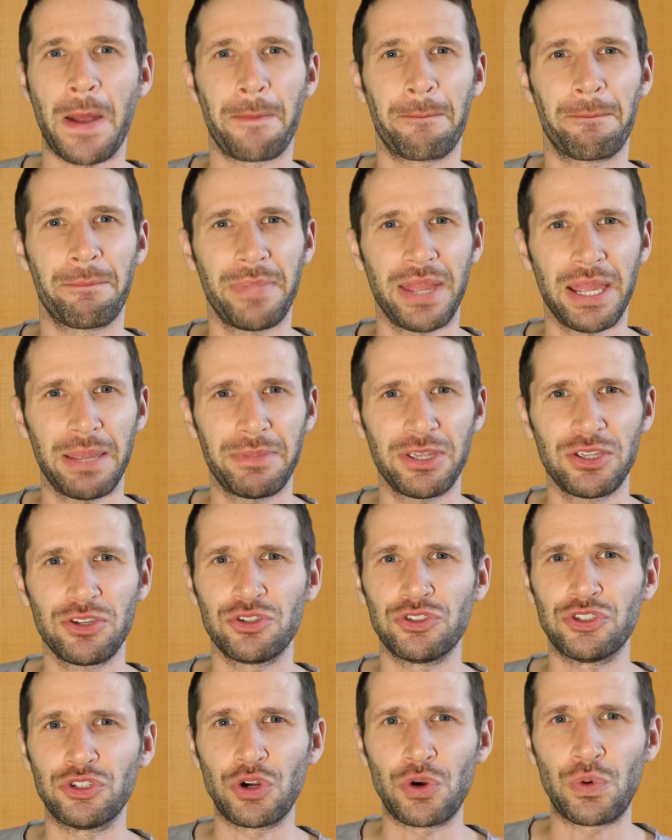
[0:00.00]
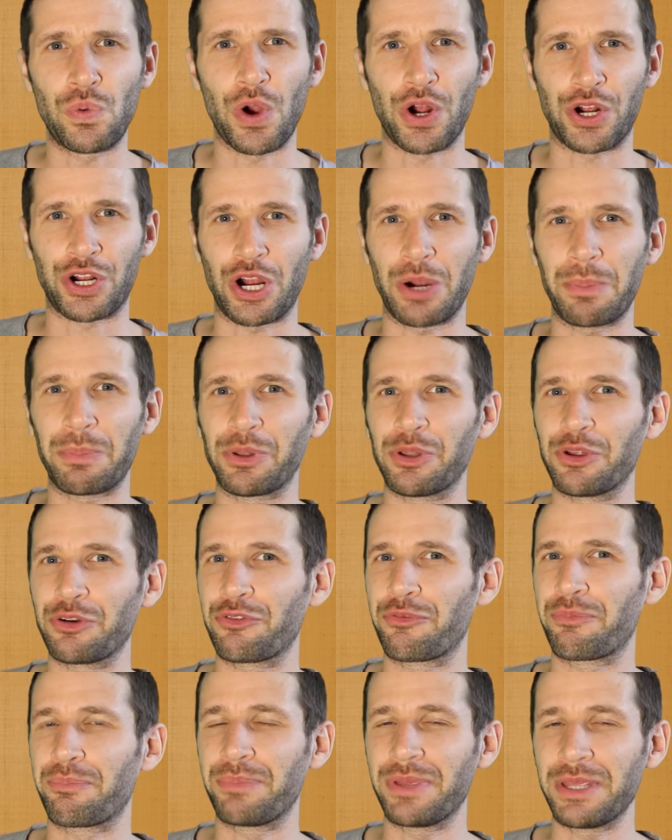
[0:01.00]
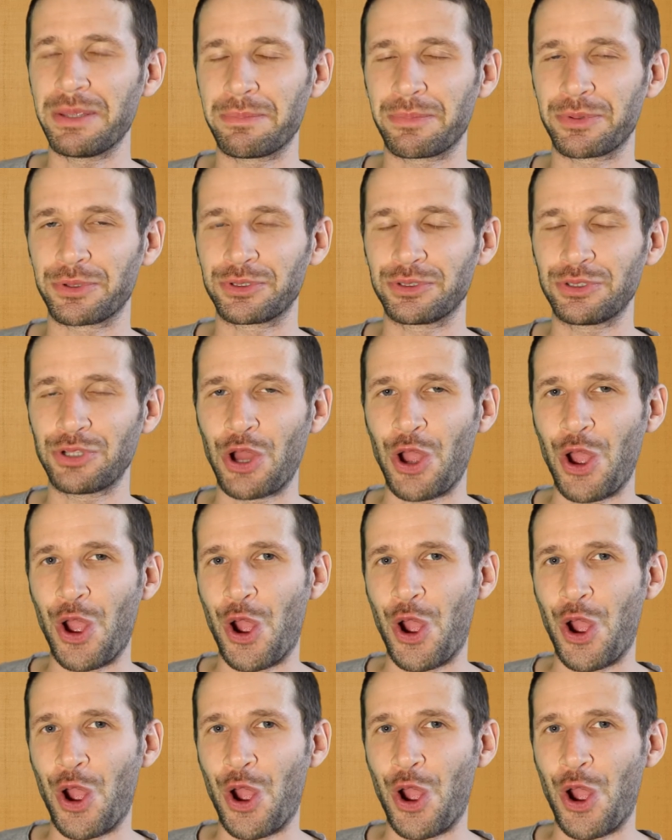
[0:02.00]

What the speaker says: Maybe you know a couple of people